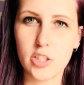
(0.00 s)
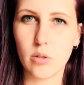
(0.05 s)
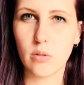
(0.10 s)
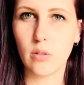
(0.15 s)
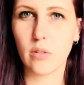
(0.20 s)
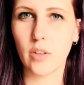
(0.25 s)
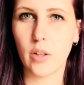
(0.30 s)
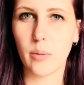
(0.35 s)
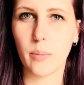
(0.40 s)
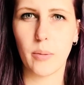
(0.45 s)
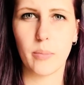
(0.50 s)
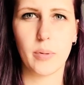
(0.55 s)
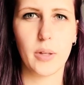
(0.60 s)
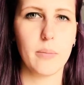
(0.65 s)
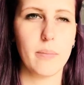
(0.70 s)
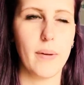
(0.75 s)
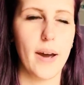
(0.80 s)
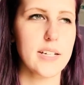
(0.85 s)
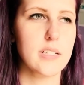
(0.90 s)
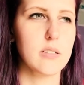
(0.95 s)
Two of them I
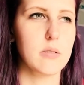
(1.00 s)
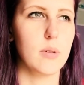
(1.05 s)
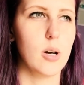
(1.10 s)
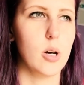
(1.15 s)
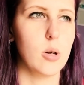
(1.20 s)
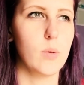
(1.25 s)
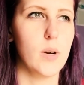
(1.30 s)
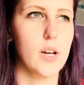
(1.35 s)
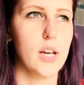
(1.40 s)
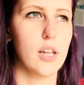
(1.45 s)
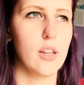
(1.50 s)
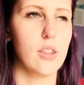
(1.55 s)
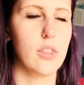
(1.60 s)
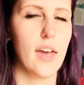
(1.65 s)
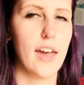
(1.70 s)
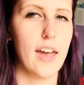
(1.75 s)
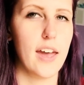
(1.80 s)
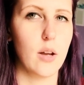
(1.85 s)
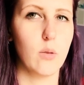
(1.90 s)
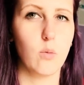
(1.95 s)
played basketball with,
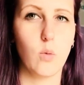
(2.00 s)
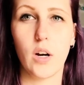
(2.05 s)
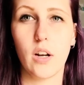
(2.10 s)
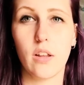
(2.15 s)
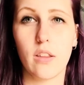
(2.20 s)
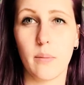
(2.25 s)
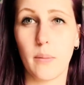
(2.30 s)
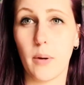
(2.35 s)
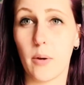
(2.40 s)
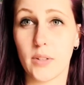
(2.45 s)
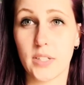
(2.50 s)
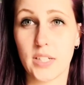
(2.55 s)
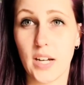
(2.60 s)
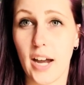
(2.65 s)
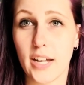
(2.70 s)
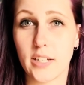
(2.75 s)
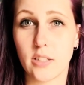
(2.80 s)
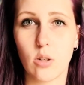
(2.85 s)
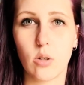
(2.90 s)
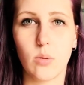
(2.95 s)
and one of them I went to
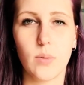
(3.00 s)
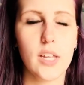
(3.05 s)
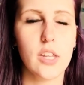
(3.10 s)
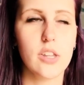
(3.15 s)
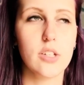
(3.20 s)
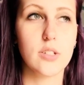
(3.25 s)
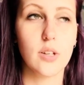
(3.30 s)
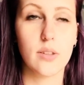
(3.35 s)
high school with.